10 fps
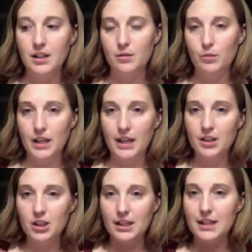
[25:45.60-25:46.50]
we can't
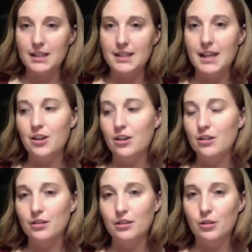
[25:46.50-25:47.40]
just kind of stay in our
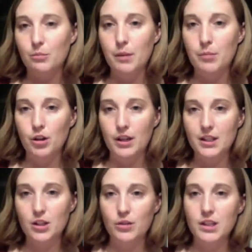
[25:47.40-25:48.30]
little bubble. And
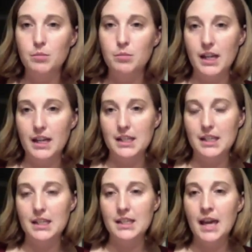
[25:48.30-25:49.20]
so this protects
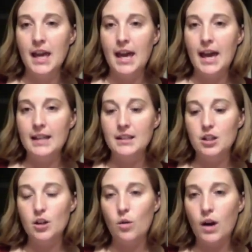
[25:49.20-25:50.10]
us. And
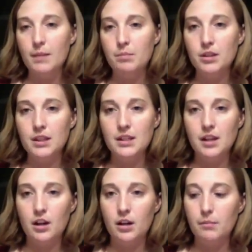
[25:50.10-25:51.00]
so I put this
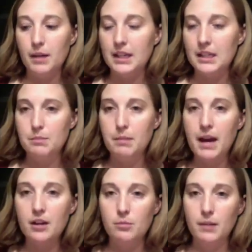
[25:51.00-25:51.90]
on my kids'
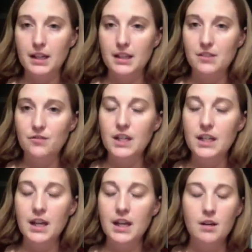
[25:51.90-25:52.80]
back or my kids'
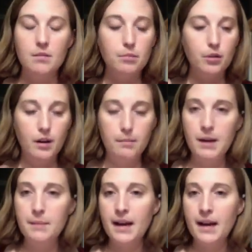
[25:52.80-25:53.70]
feet, put it on
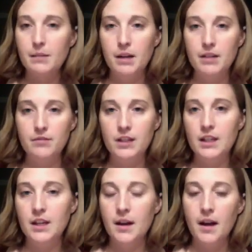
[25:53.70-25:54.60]
my back, my feet,
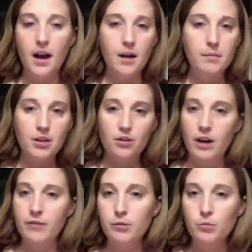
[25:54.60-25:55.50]
either
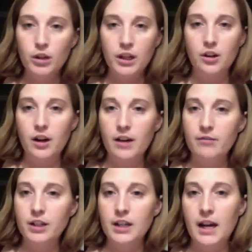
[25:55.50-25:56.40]
every morning or
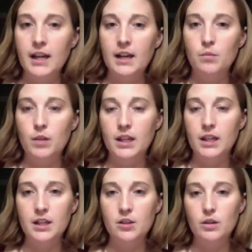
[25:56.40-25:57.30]
every night, and we get
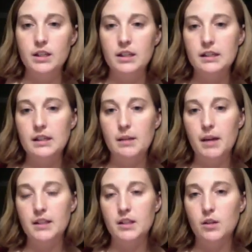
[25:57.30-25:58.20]
it into our system.
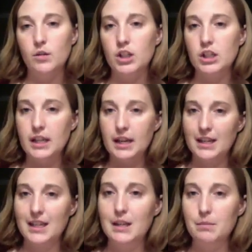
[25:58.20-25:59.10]
And so it just kind of
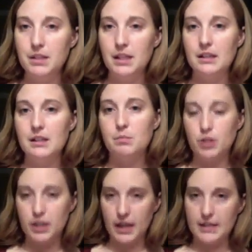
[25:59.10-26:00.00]
keeps us
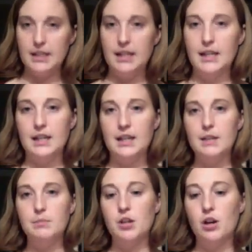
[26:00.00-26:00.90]
protected and
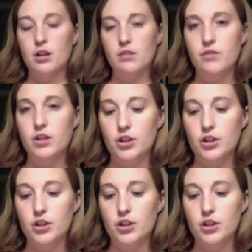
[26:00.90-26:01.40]
keeps all of the